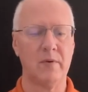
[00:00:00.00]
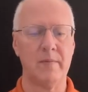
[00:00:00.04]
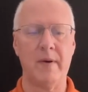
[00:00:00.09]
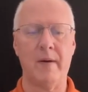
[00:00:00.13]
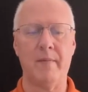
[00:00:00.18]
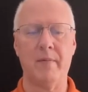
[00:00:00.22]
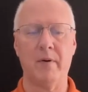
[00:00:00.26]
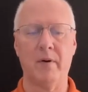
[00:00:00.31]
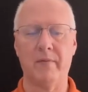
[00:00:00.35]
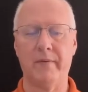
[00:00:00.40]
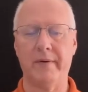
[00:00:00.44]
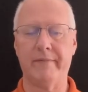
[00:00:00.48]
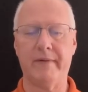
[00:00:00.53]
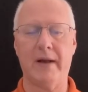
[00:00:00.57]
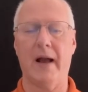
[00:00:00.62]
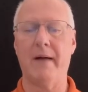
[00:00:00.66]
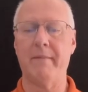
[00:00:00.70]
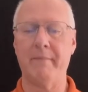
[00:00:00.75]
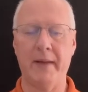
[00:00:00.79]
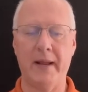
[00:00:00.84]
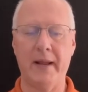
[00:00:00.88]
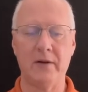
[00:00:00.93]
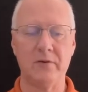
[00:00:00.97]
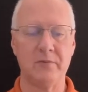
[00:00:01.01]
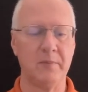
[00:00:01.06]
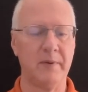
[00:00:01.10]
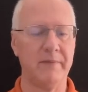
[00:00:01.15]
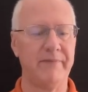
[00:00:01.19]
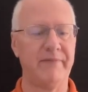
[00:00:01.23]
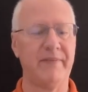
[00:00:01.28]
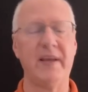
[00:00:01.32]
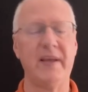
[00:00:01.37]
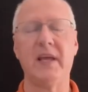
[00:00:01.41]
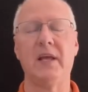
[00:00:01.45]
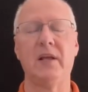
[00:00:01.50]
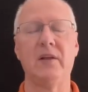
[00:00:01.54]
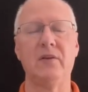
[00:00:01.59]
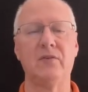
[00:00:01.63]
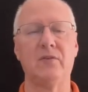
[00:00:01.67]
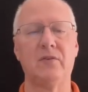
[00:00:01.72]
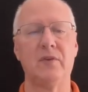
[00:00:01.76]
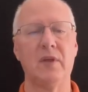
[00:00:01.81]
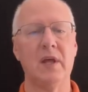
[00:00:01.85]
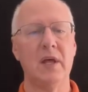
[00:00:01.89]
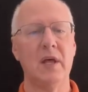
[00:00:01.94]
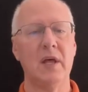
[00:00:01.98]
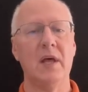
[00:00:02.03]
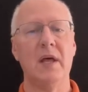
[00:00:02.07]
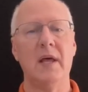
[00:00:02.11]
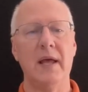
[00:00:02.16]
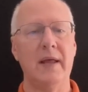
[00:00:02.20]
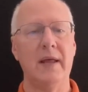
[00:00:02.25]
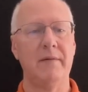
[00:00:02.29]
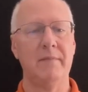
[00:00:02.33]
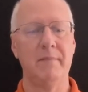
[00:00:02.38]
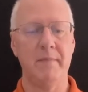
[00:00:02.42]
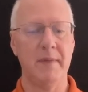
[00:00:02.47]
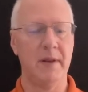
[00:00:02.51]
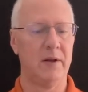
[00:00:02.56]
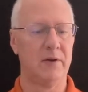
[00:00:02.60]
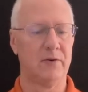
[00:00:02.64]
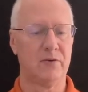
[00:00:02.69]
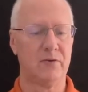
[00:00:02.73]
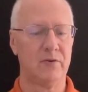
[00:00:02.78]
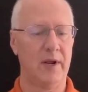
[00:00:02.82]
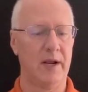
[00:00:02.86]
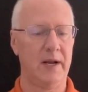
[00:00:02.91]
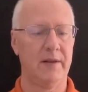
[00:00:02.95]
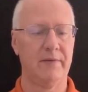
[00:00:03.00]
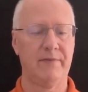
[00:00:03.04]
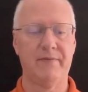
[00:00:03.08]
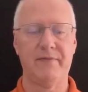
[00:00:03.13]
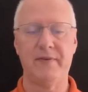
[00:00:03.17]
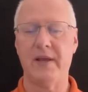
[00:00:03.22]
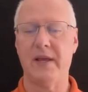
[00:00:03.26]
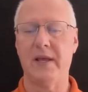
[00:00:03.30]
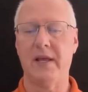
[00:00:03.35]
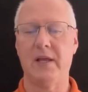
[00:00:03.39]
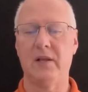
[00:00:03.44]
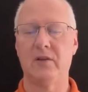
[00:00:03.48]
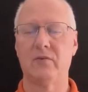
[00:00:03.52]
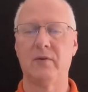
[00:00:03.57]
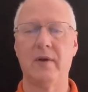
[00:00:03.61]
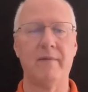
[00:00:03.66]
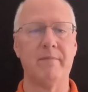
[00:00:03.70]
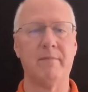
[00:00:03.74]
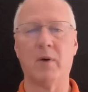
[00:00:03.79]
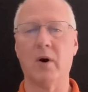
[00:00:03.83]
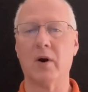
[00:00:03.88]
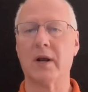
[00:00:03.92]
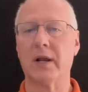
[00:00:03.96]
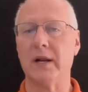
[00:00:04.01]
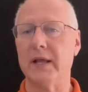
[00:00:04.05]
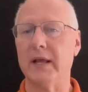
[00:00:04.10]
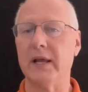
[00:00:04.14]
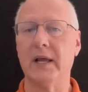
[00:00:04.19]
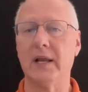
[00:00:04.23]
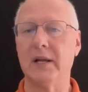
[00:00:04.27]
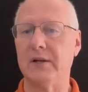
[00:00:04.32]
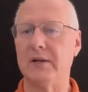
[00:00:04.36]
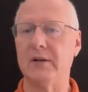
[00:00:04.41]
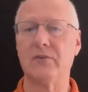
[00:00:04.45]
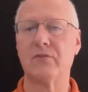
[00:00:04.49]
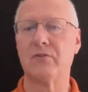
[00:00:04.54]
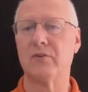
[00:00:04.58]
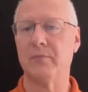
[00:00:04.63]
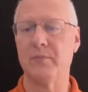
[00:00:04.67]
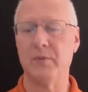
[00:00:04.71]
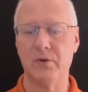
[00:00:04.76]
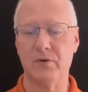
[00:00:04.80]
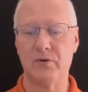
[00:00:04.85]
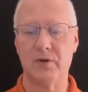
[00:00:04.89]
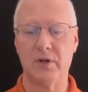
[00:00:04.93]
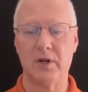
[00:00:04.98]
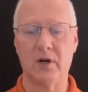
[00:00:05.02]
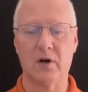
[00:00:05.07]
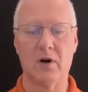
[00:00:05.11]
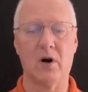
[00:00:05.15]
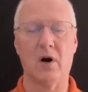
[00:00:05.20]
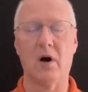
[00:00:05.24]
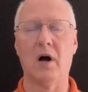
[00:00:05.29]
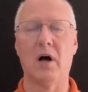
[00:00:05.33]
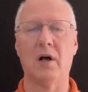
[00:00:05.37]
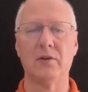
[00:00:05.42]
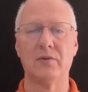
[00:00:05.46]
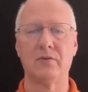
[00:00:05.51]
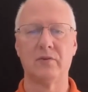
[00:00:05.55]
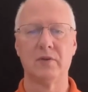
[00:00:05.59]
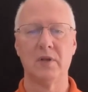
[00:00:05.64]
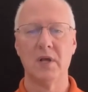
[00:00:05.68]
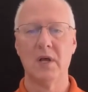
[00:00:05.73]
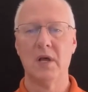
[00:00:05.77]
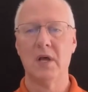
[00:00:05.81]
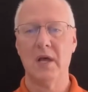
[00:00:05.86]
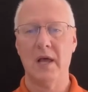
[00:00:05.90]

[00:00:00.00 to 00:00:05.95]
Remember, we've got management fees, administrative fees, we have marketing and distribution costs,